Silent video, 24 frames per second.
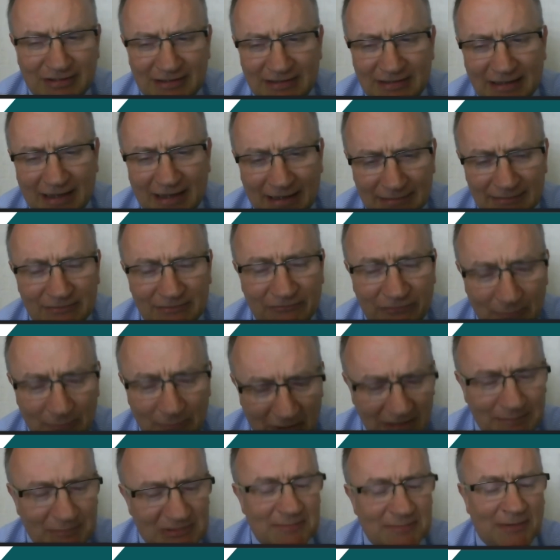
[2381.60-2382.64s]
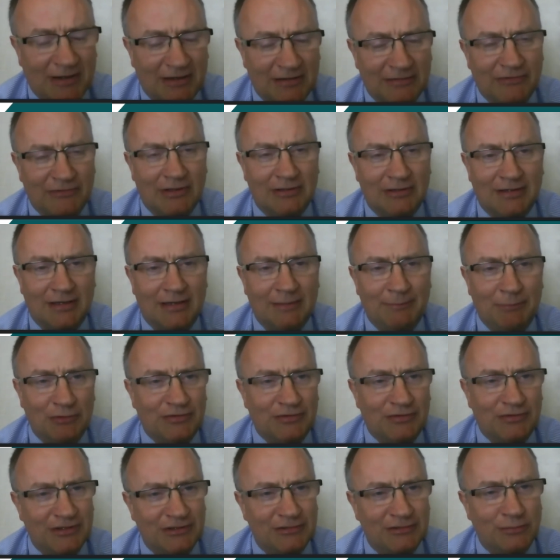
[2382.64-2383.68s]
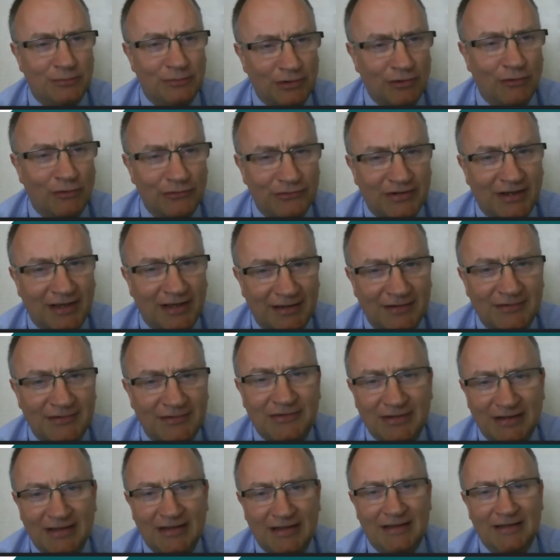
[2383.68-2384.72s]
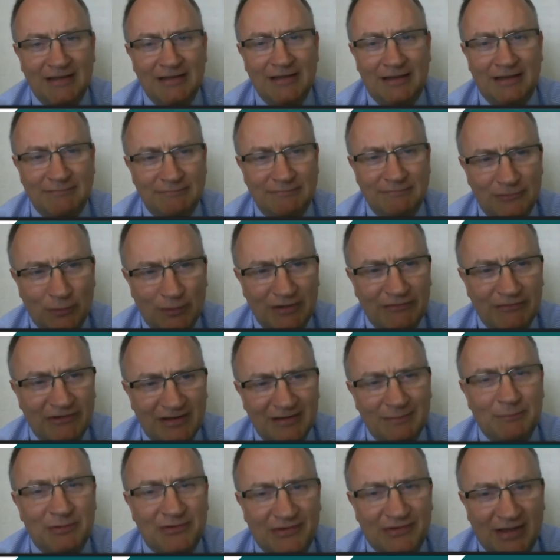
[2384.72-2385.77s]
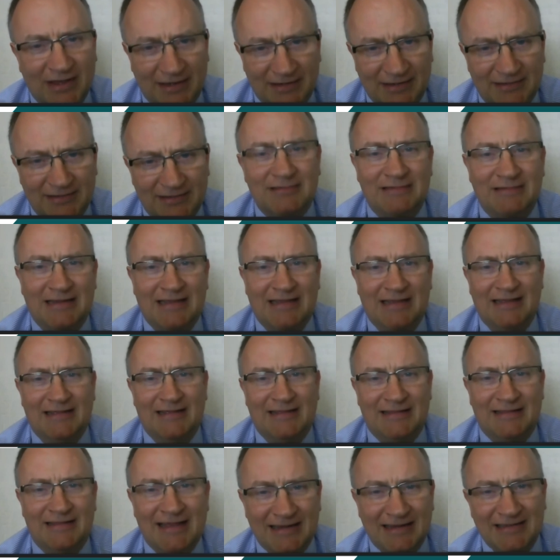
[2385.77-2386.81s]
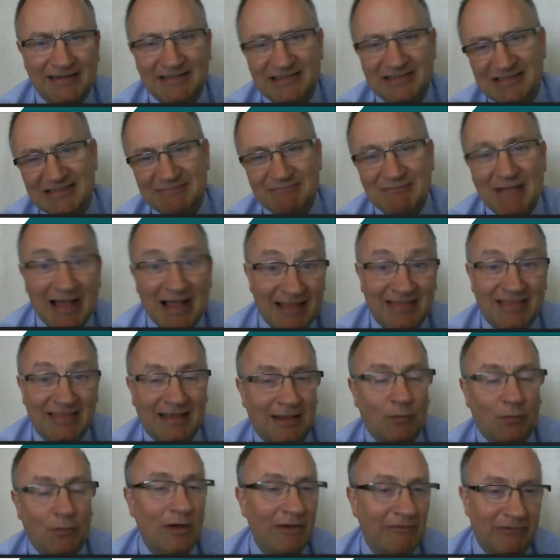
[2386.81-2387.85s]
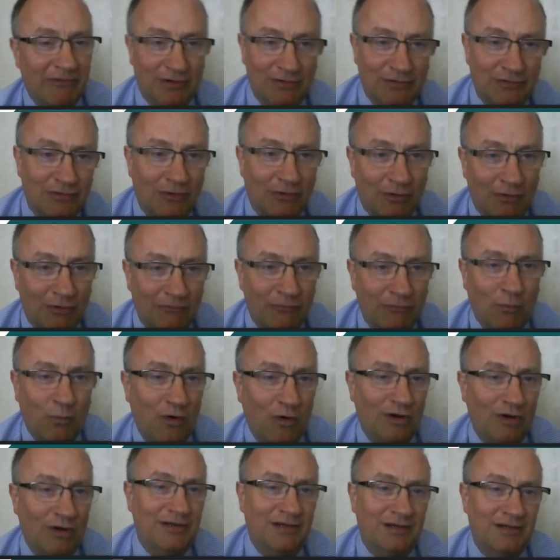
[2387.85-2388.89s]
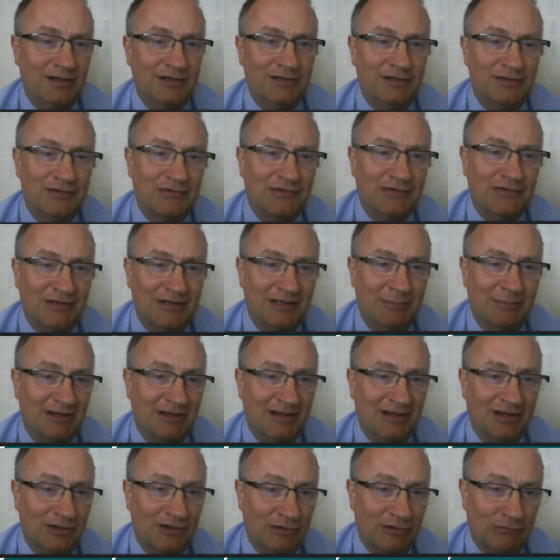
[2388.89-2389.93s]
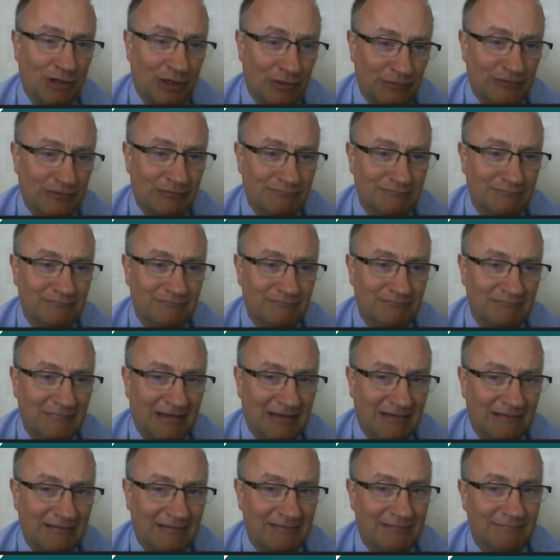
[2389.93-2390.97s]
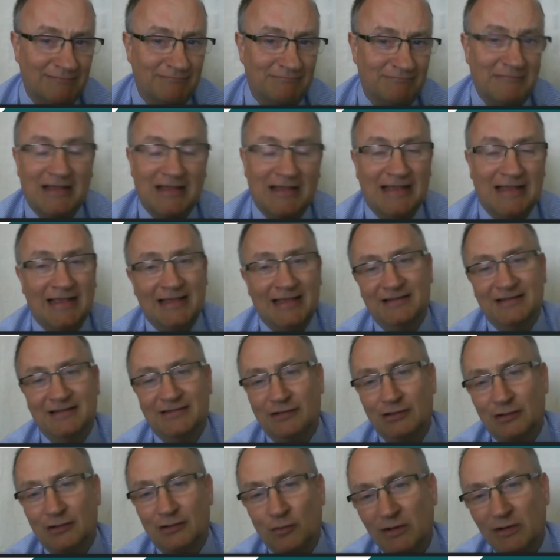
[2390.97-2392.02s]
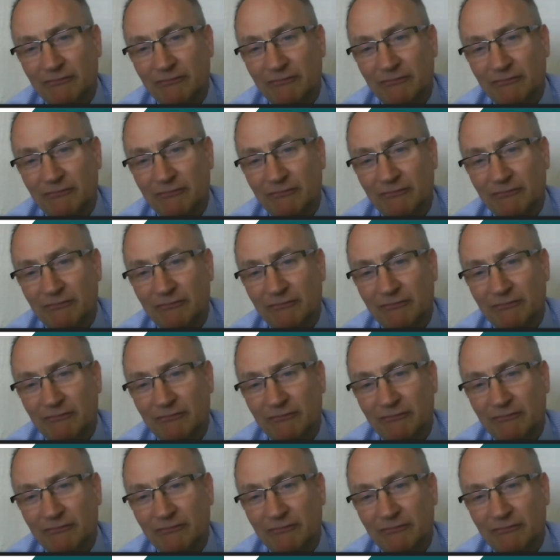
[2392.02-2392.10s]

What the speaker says: If you look at this as a five-year investment, it would be a sixth of the total return that you might expect if the discount was eliminated completely.